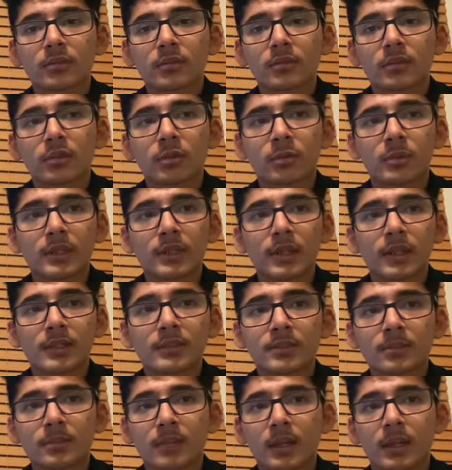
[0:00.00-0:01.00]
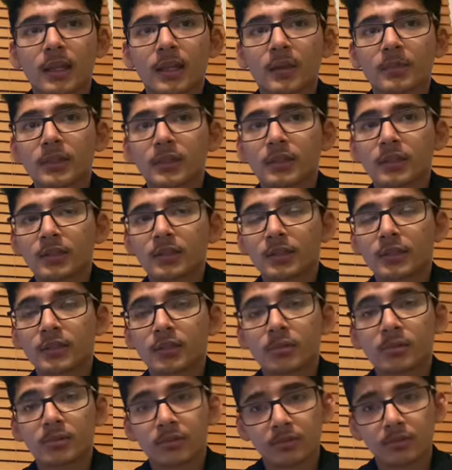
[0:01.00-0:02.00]
3 Guys in Miami Cook
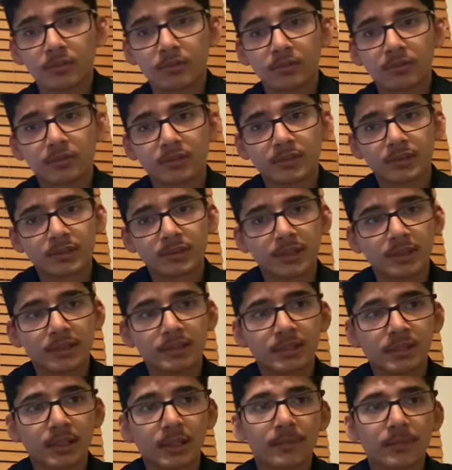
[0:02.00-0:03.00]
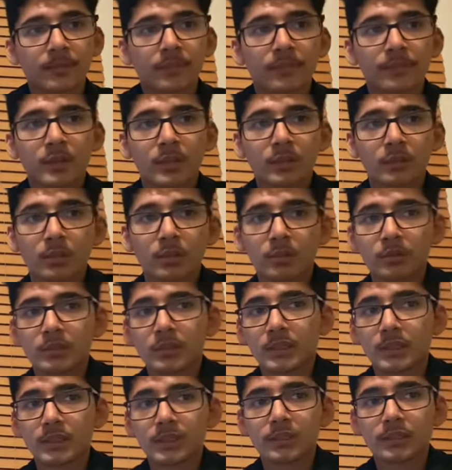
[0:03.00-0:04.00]
Cuban Food states that we will
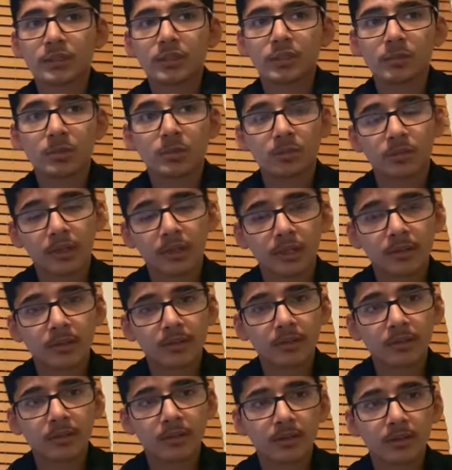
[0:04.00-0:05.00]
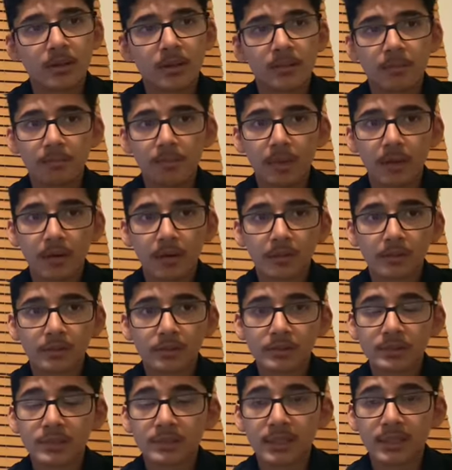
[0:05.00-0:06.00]
need Cuban bread, butter,
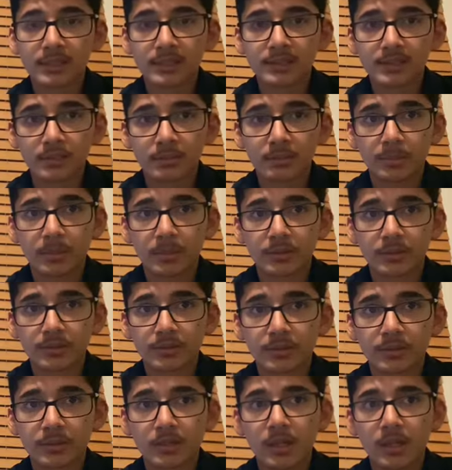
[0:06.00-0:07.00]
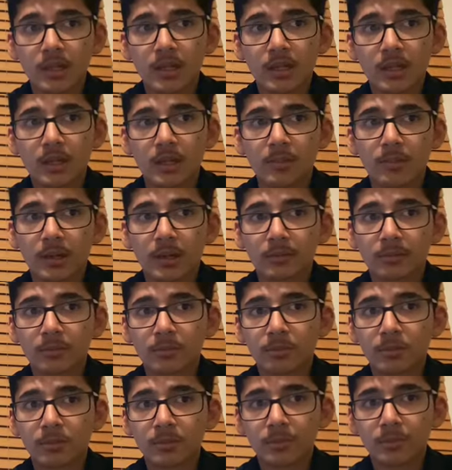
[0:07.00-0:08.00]
sliced dill pickles, a pound of
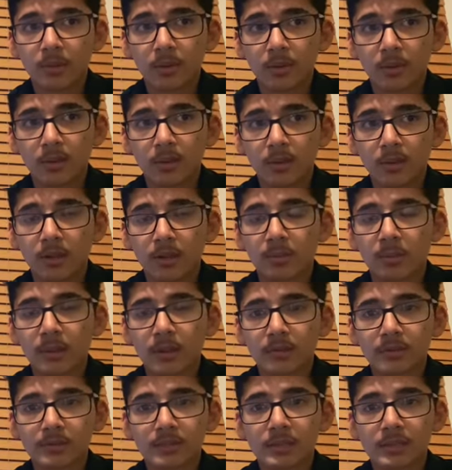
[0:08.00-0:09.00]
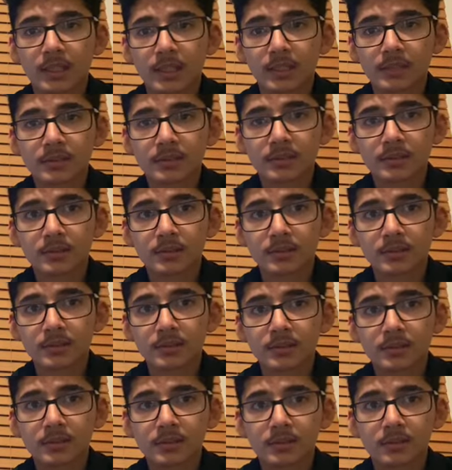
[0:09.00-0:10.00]
pulled pork, a pound of sliced
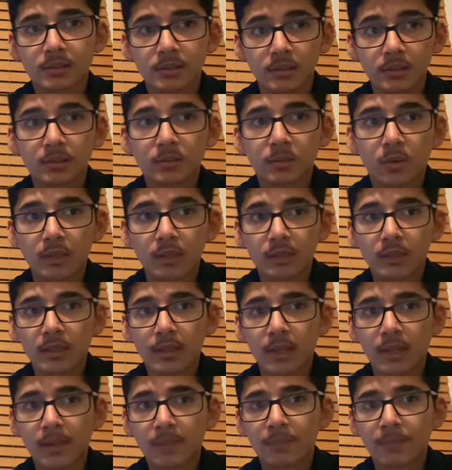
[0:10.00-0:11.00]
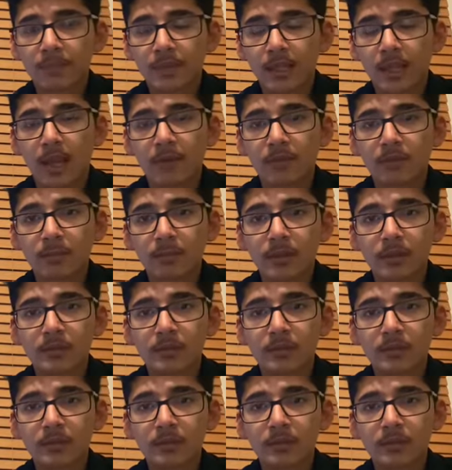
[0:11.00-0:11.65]
good quality ham, half a pound